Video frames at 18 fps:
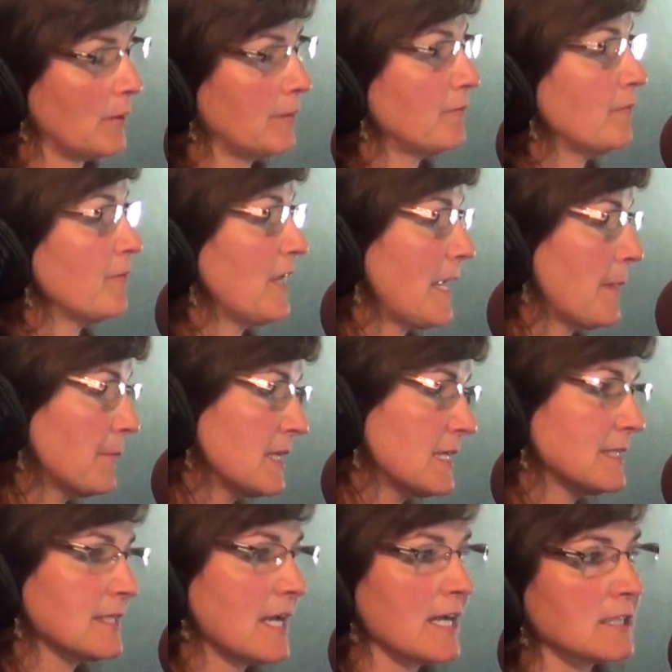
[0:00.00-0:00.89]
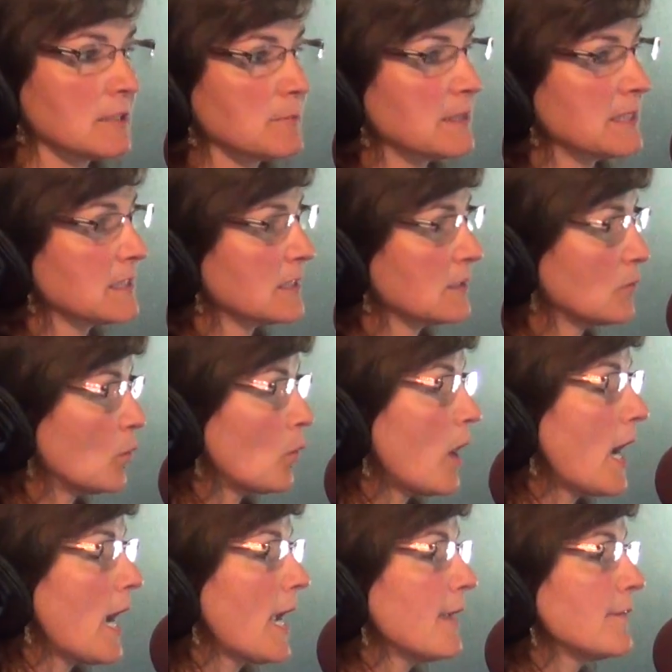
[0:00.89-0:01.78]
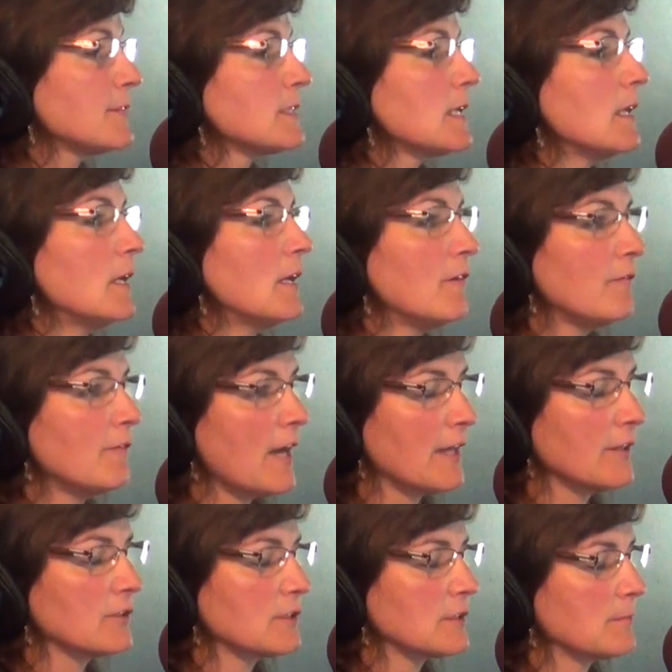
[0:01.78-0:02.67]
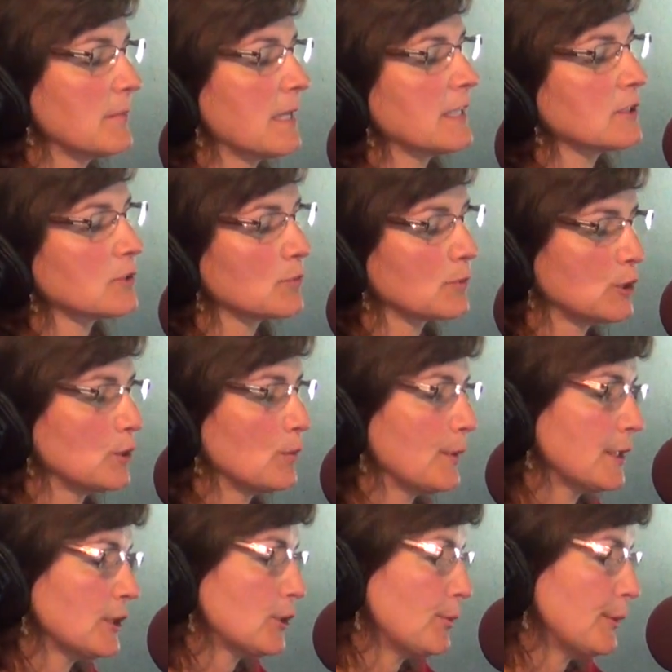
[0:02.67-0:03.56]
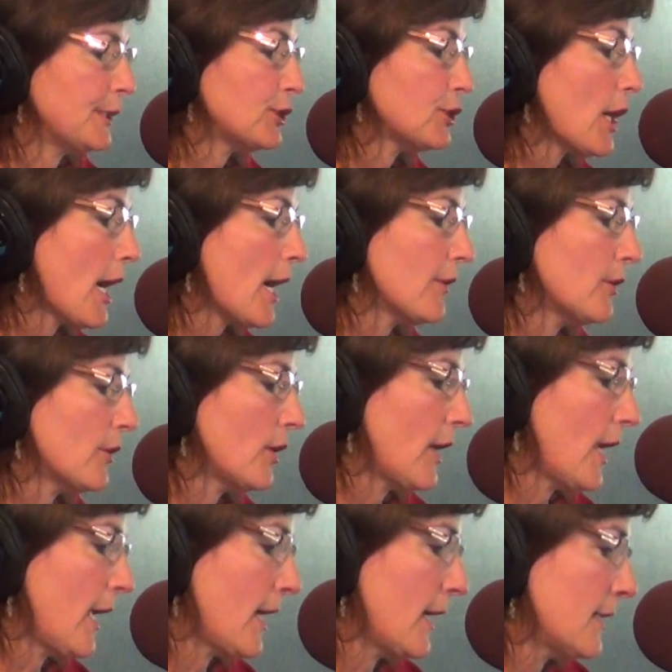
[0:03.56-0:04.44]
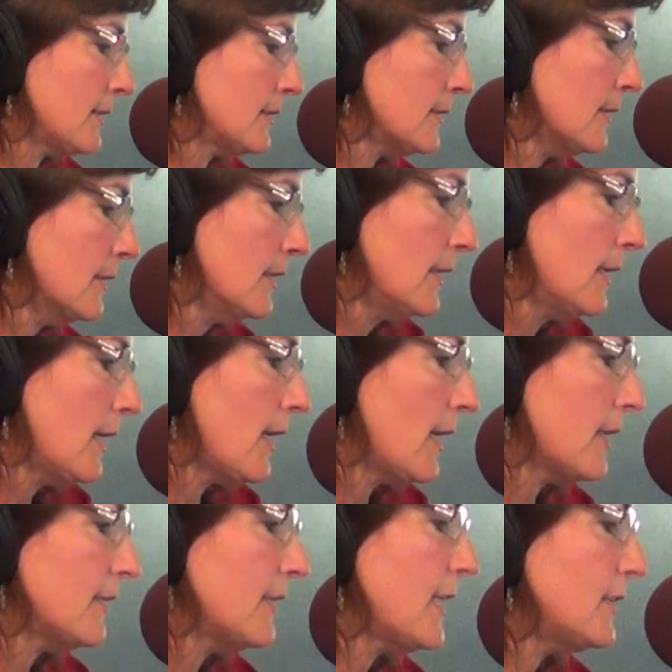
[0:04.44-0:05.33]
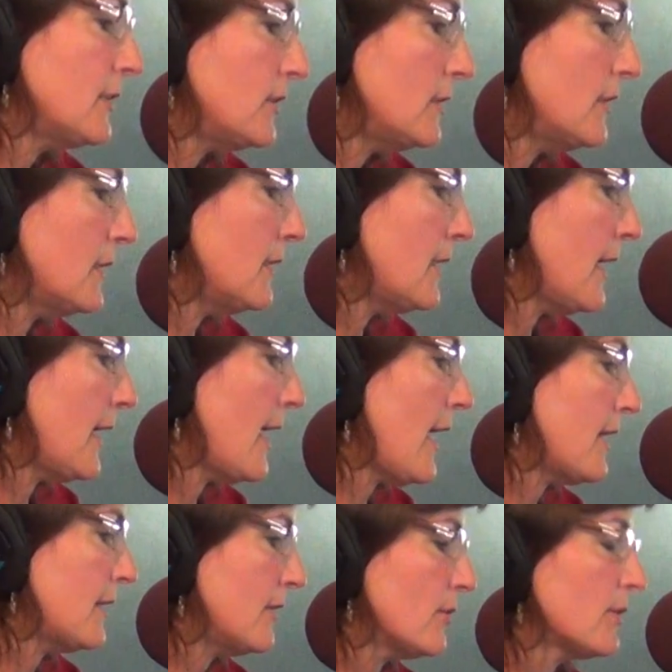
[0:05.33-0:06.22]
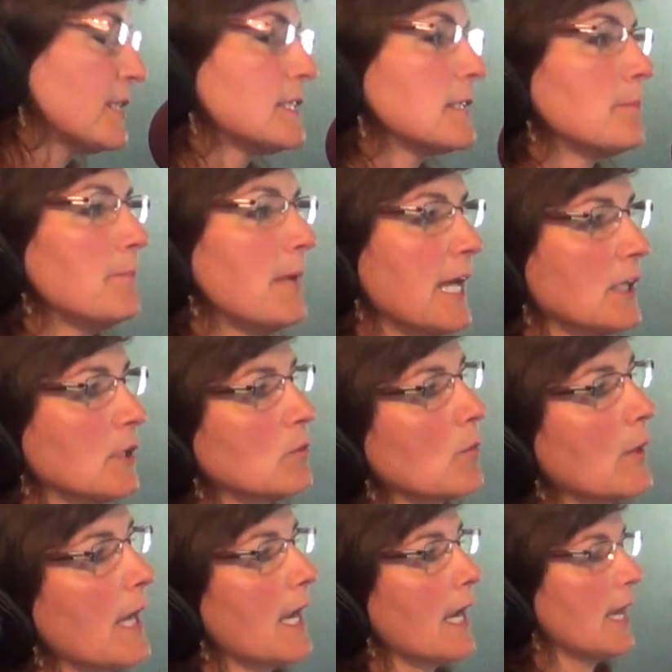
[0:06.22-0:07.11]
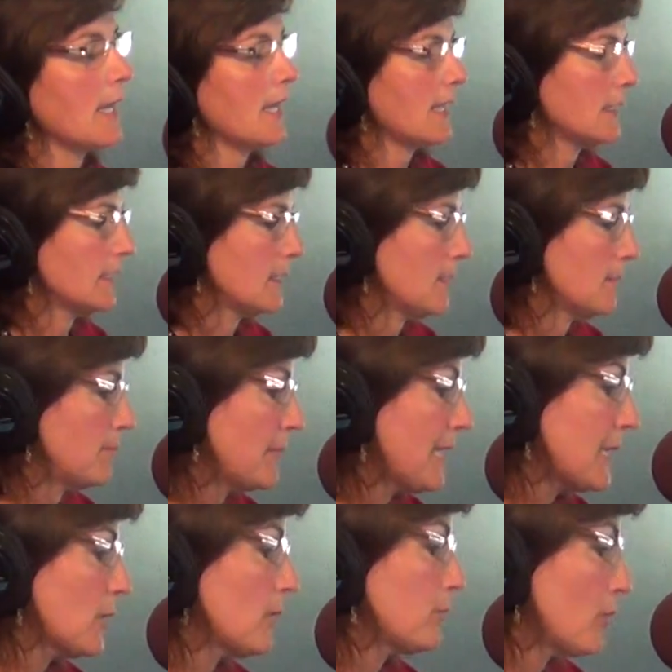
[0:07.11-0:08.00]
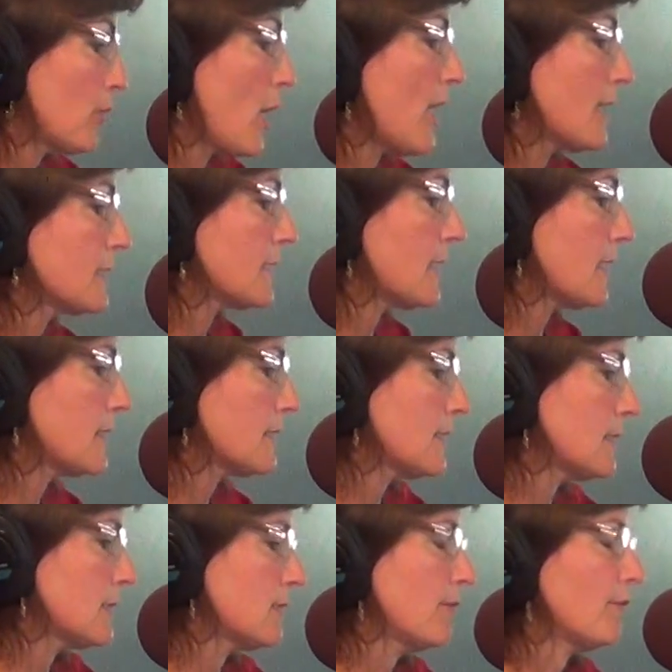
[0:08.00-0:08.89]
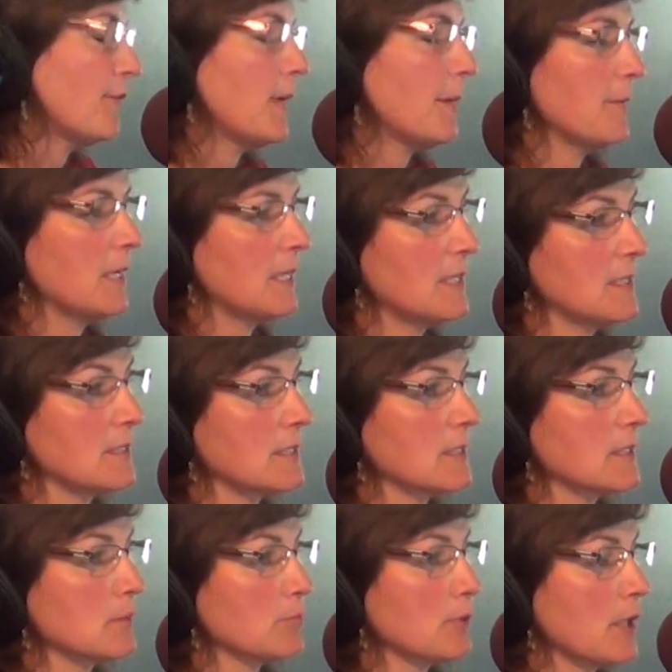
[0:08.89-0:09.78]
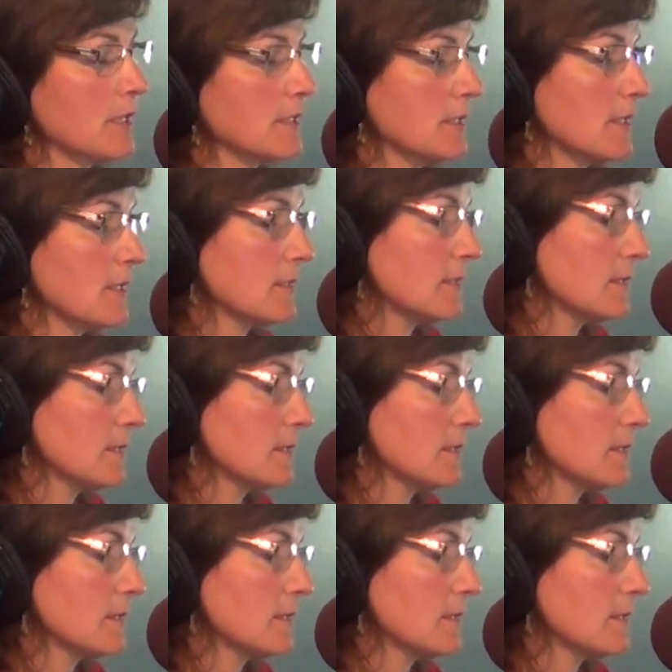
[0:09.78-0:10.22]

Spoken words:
families, husbands and wives, fathers and mothers were doing to each other. And there is a better way, and the better process is the family innocence process.